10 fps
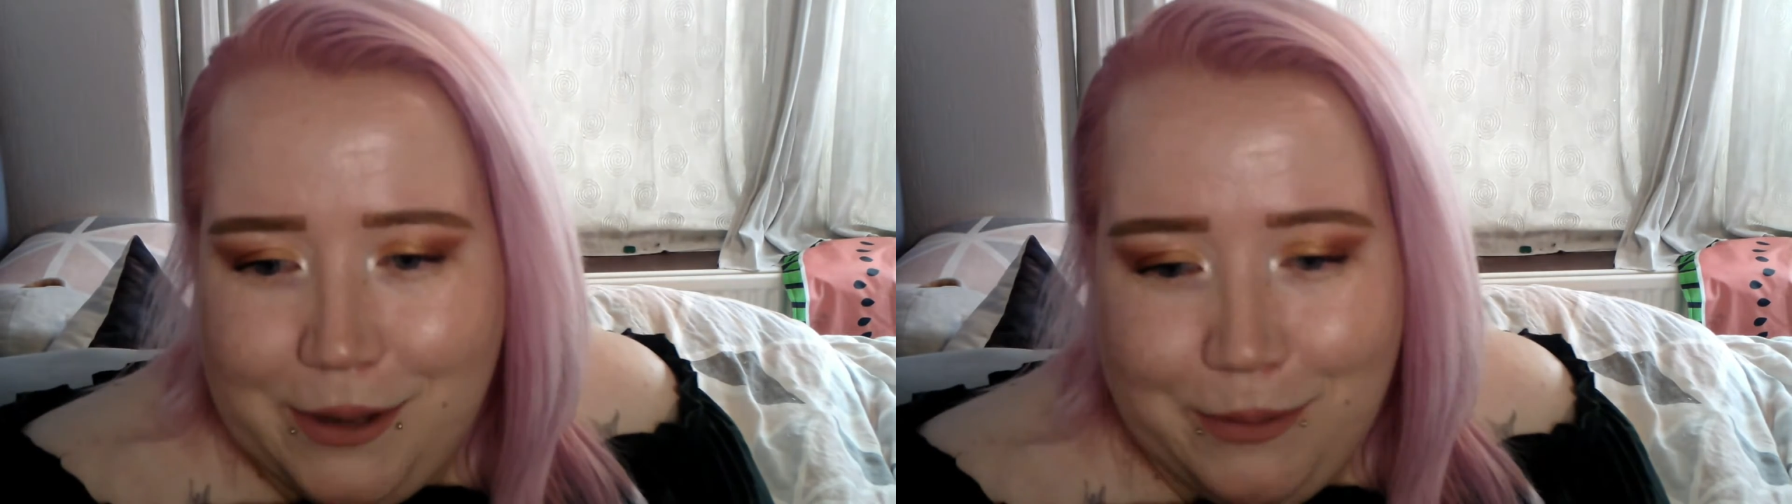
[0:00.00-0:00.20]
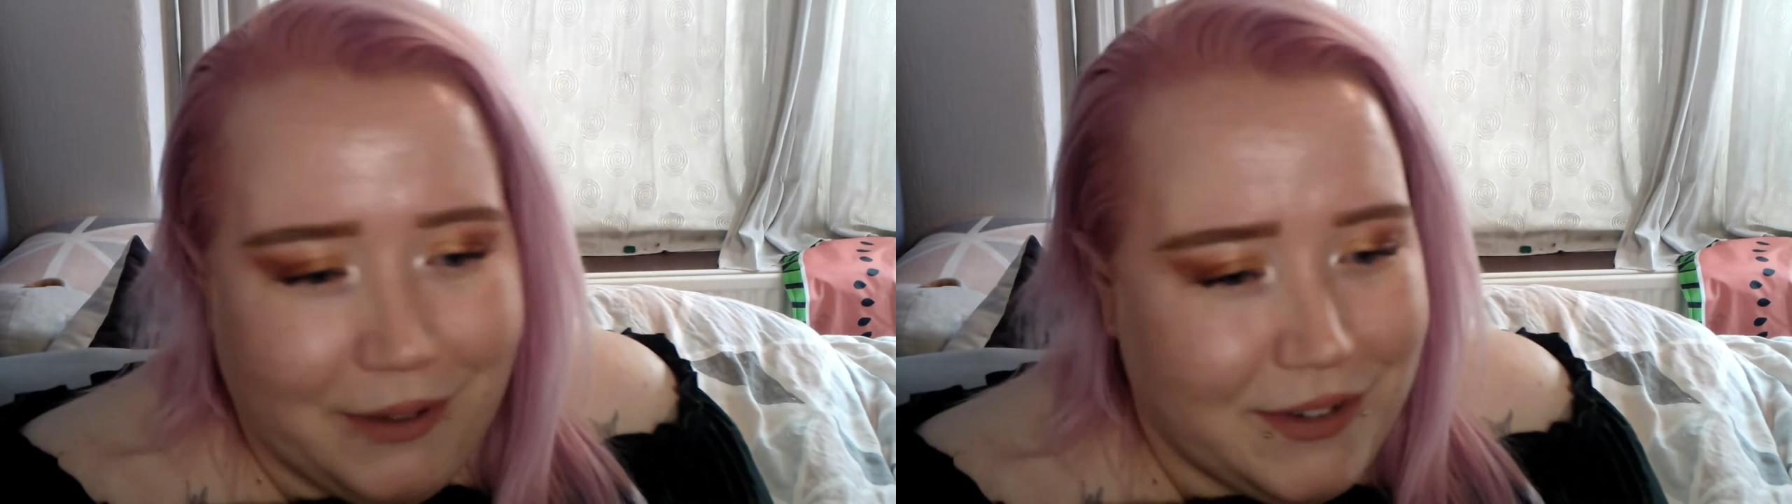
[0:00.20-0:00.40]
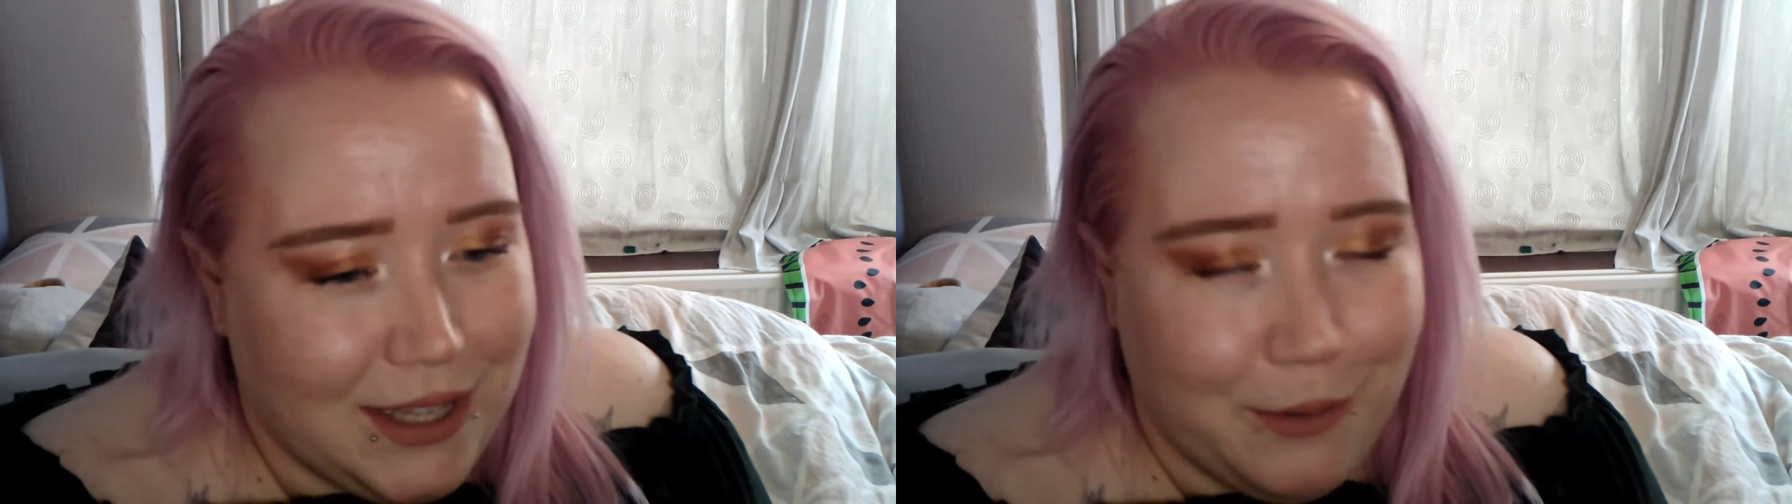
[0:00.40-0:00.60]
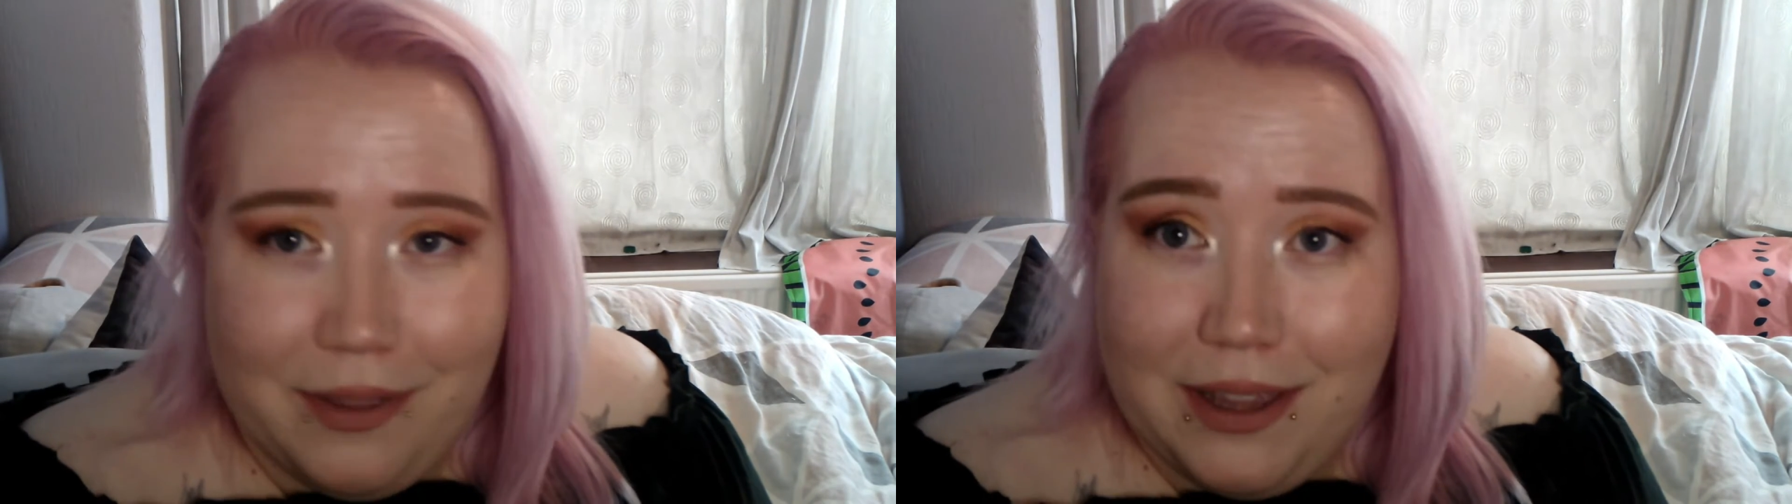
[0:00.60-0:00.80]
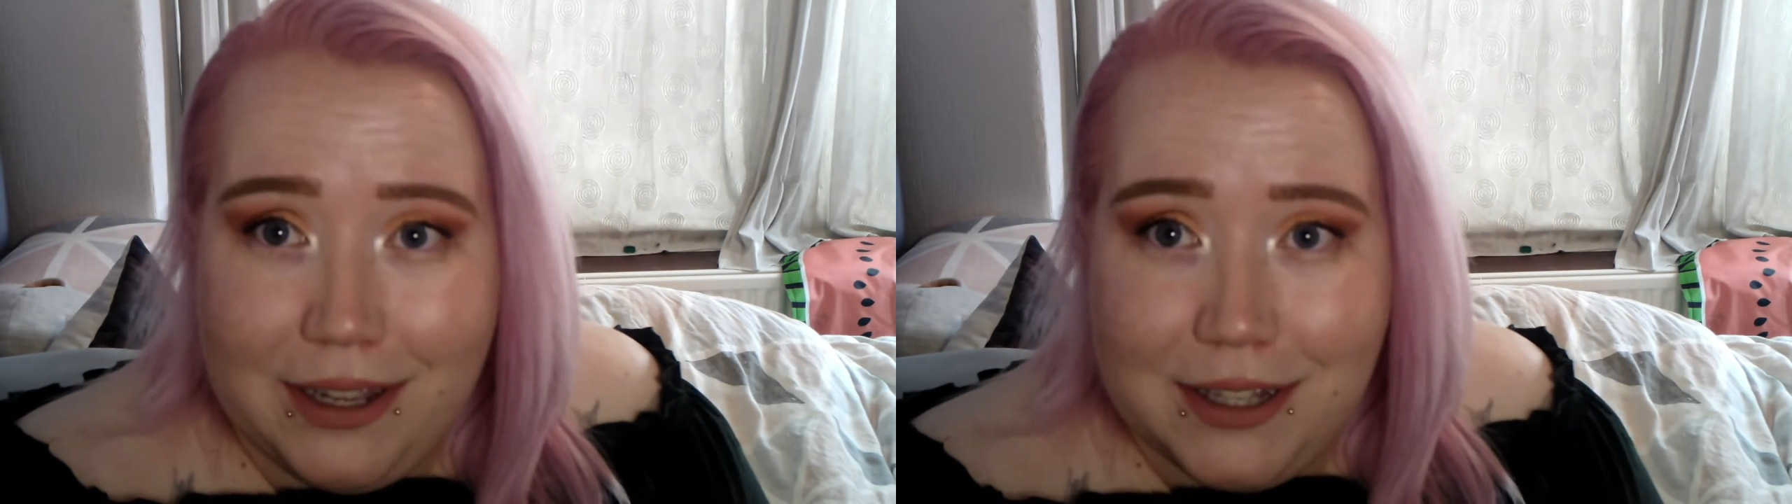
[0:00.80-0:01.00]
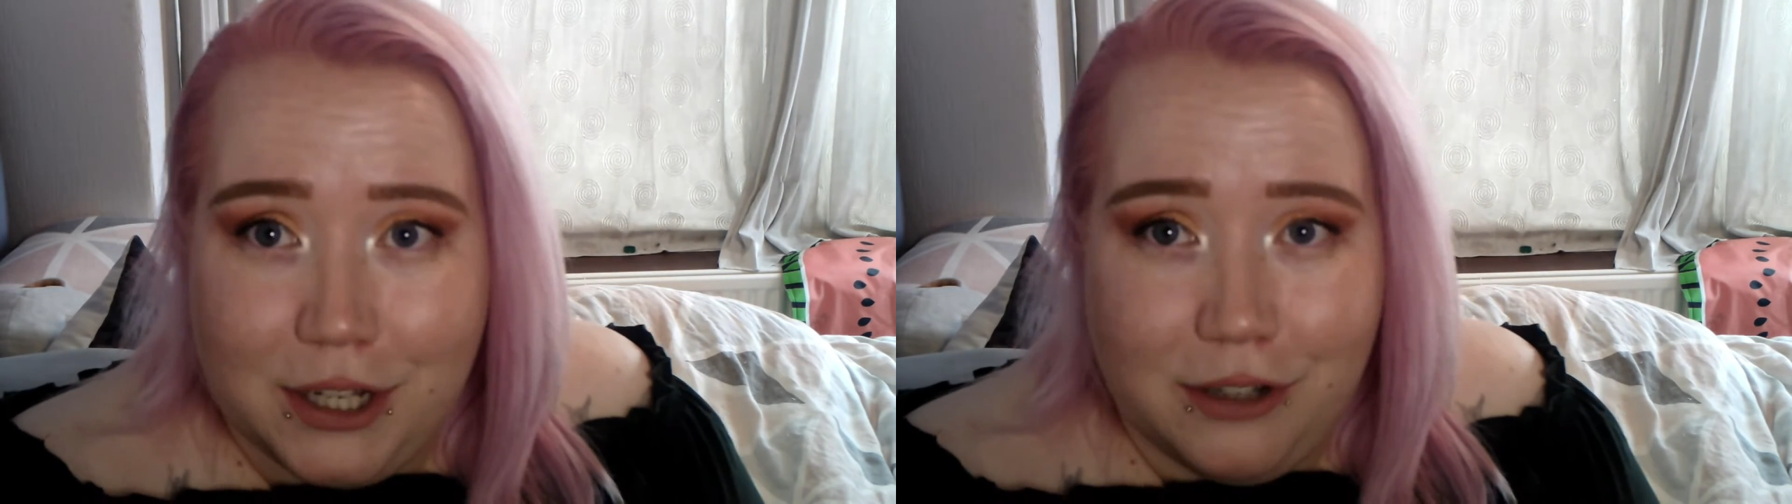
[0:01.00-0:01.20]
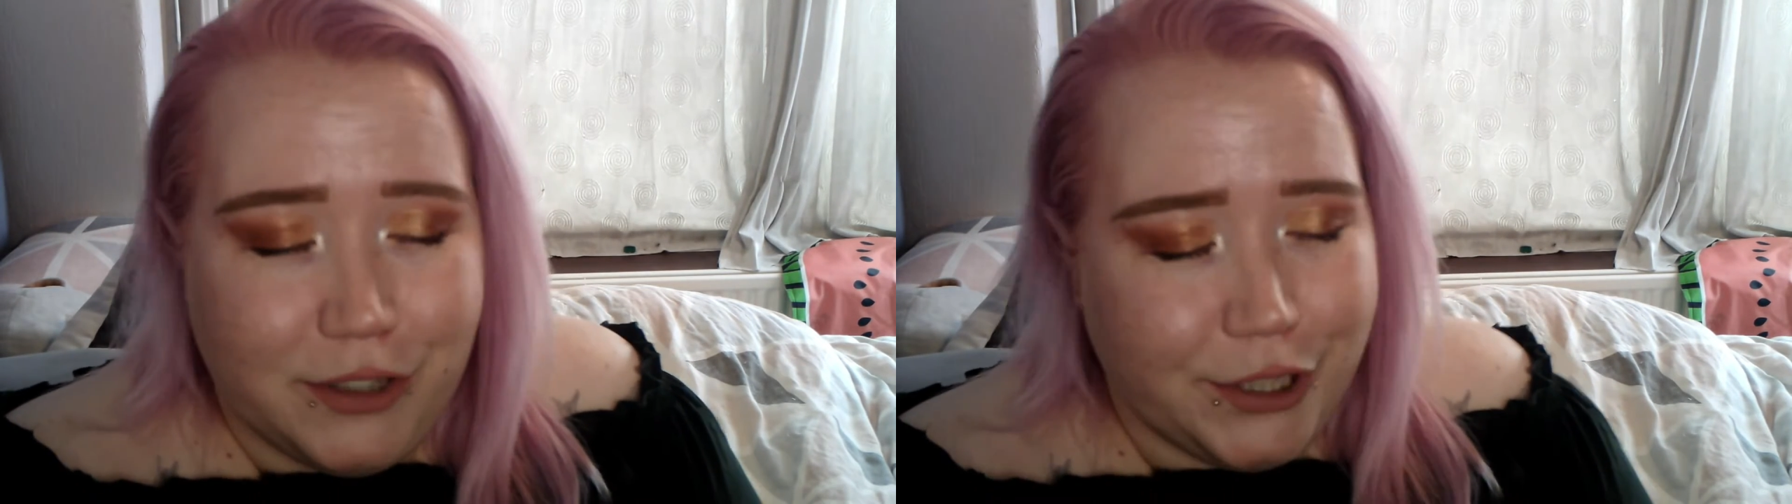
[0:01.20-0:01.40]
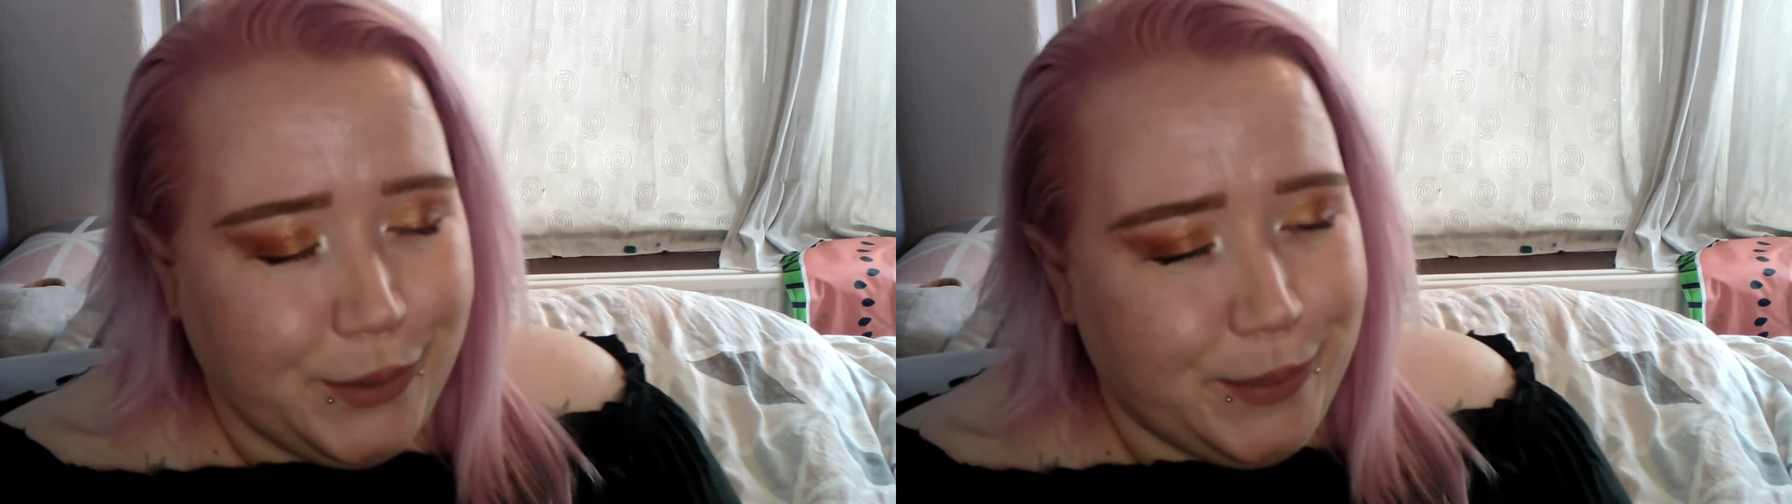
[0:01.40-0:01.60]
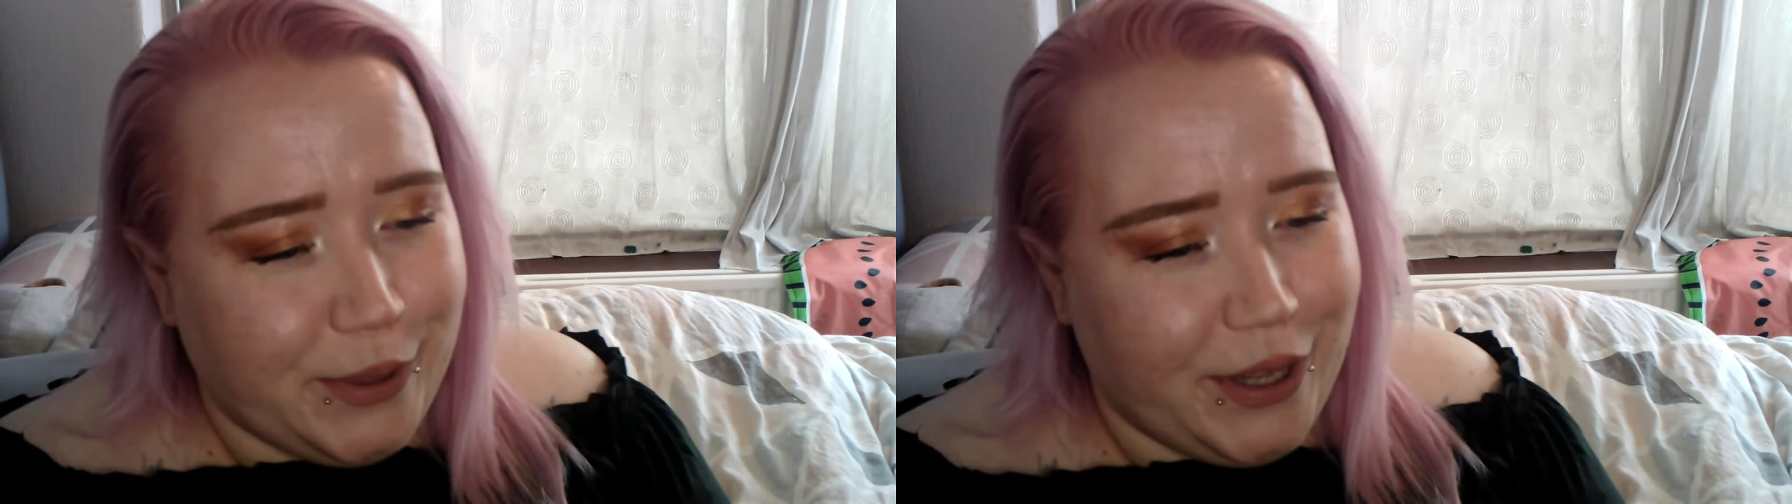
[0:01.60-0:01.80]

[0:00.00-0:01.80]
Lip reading: We'll have to see what that gets off to.